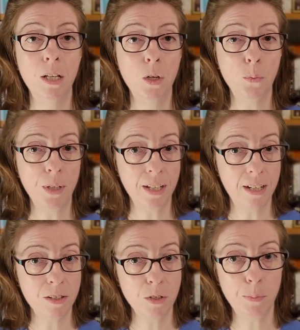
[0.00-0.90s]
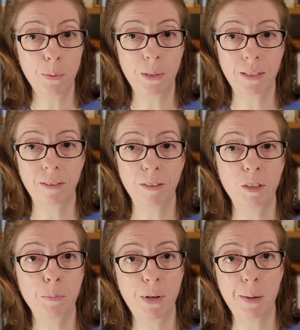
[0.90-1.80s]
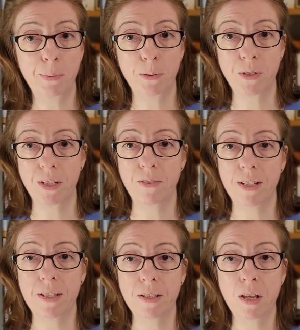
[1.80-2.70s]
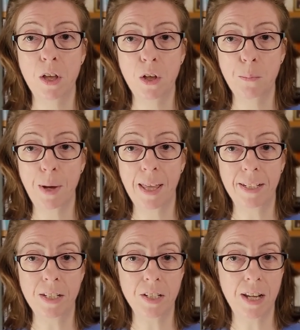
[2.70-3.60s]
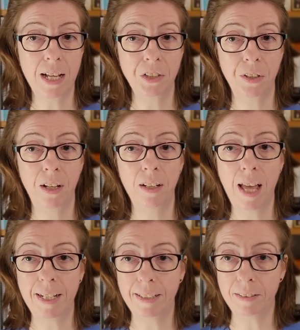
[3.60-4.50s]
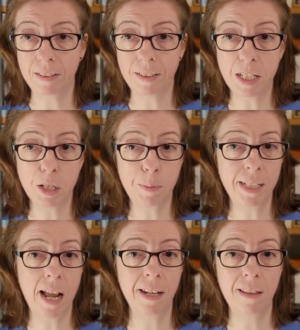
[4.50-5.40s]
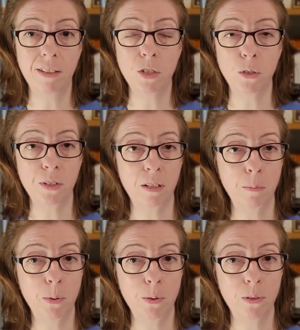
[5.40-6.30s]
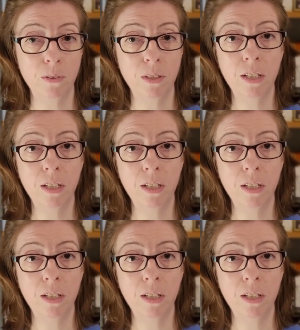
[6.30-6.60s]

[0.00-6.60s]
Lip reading: We are supported in the Brepel series by an international and interdisciplinary editorial board